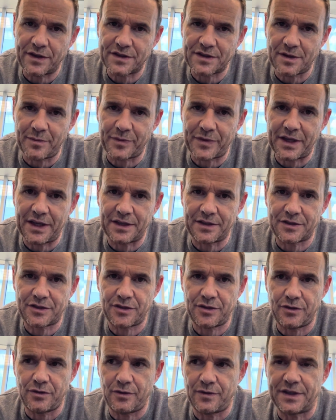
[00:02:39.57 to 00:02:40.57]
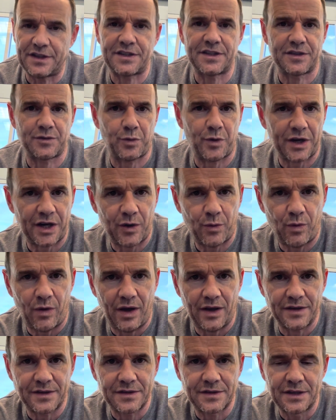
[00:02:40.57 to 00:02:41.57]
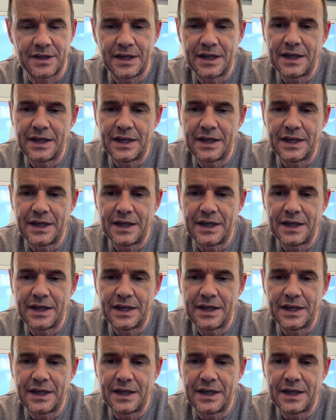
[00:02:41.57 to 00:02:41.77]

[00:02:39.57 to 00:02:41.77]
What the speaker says: something to this is what I want.